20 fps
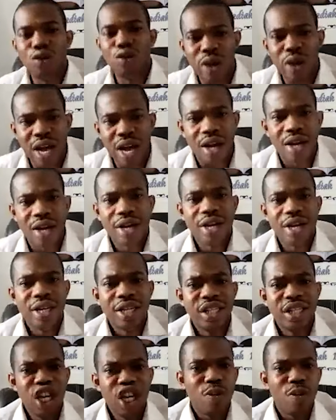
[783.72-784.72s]
to hell.
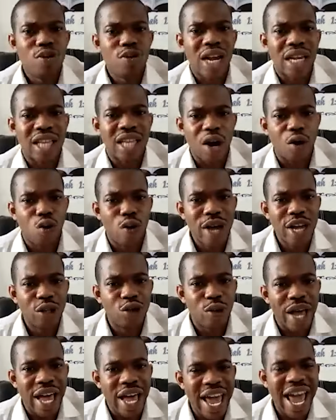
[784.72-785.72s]
These people that are going
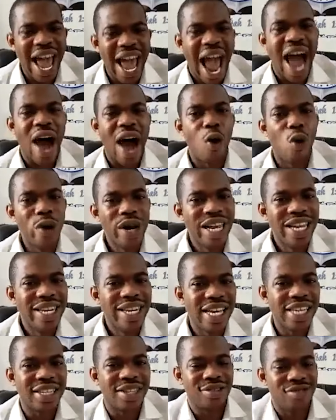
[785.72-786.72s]
to hell are
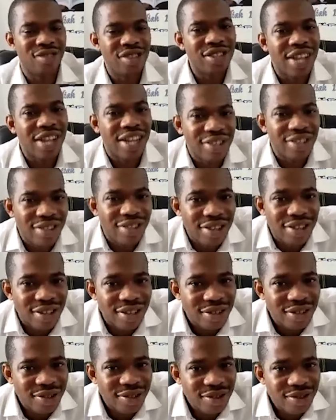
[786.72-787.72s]
holiness Christians.
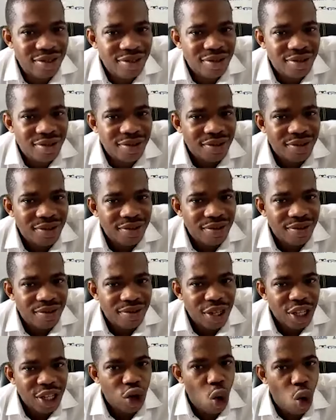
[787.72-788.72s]

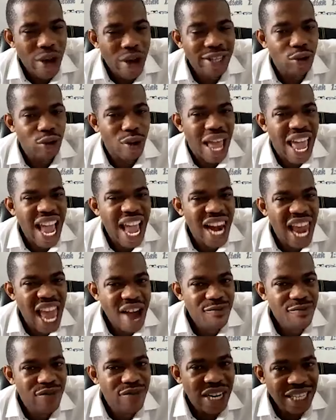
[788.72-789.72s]
Going to hell
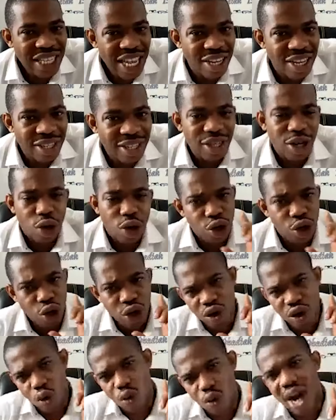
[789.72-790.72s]
every day. Do
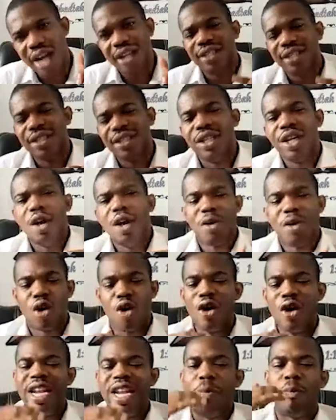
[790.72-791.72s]
you know why?
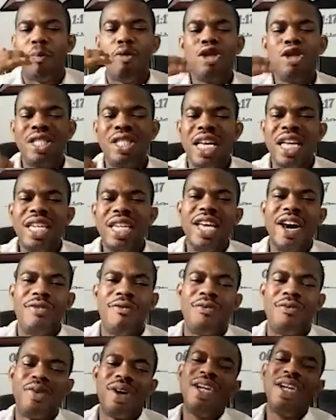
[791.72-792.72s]
Because they posted their
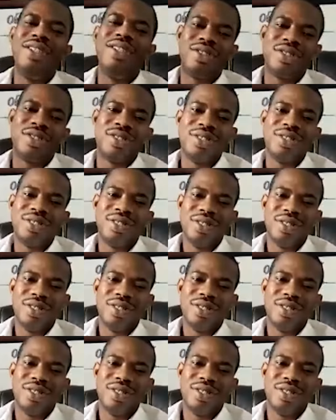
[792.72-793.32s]
friends.